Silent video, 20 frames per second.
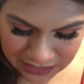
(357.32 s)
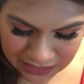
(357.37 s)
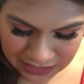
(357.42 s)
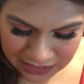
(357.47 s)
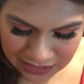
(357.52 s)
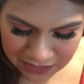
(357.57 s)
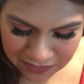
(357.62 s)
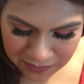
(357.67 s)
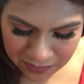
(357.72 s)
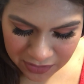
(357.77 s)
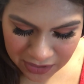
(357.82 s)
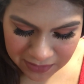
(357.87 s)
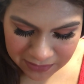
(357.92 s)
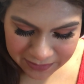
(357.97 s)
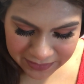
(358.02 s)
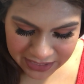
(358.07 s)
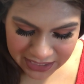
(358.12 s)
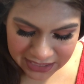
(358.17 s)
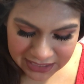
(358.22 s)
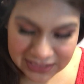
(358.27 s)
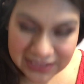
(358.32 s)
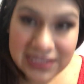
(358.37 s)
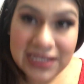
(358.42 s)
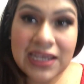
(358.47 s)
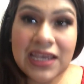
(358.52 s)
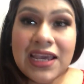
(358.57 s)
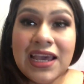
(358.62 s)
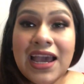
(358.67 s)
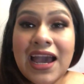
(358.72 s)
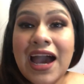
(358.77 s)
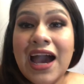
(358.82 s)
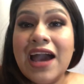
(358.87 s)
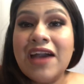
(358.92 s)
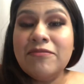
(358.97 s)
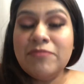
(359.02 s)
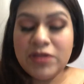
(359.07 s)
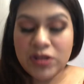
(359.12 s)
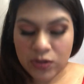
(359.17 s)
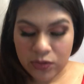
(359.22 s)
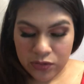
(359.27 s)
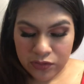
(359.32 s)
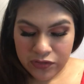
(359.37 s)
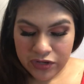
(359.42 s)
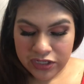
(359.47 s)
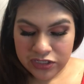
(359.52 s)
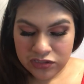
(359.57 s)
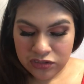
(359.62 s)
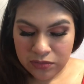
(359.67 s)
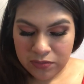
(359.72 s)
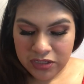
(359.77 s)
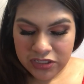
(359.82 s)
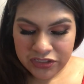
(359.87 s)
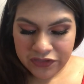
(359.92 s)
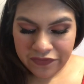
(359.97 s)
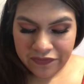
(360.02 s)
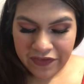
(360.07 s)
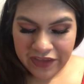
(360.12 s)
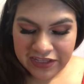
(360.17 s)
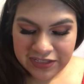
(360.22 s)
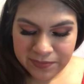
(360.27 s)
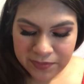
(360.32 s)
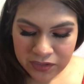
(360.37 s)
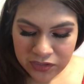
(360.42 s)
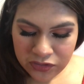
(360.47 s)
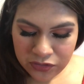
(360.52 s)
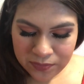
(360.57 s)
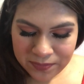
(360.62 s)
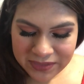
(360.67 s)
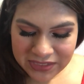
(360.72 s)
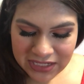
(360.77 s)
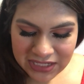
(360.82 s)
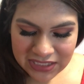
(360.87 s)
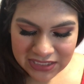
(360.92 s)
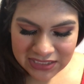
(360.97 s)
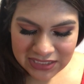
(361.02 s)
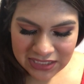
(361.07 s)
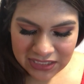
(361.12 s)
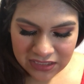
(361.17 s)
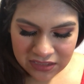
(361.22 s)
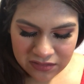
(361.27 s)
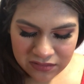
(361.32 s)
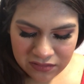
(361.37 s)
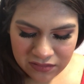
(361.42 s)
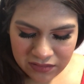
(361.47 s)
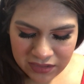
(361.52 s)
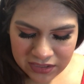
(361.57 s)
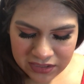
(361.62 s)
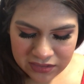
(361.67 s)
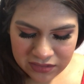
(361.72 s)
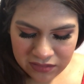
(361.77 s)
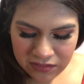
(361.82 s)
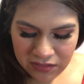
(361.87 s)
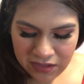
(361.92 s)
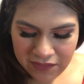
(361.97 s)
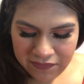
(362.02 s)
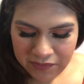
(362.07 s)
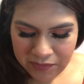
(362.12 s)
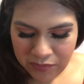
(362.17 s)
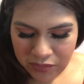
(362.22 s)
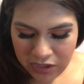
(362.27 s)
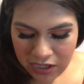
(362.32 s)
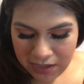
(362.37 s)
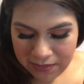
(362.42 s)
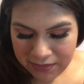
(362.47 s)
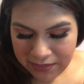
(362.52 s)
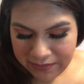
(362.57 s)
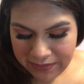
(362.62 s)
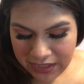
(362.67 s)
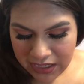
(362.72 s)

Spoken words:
No problem, guys. I've been ordering so much of Facebook groups, guys. Like, you know, I tell you I have a problem.